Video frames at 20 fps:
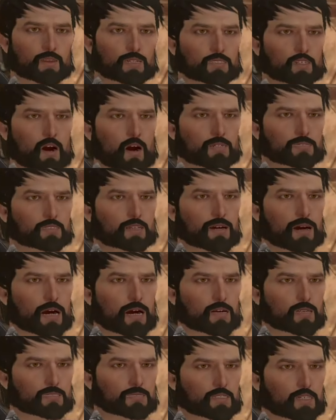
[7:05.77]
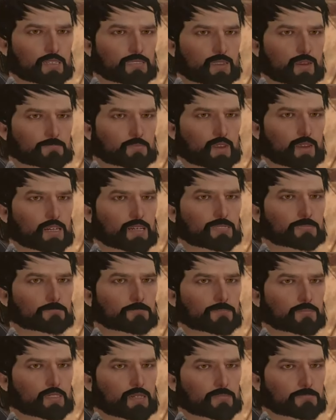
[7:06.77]
The Chantry can't trust them with the
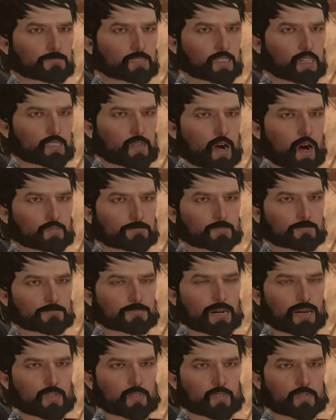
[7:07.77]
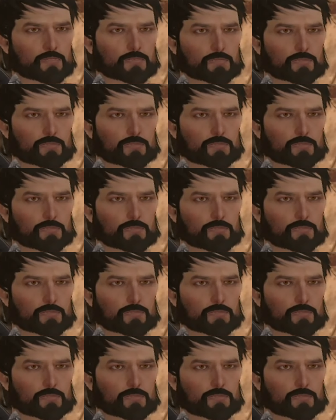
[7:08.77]
same freedoms as normal men.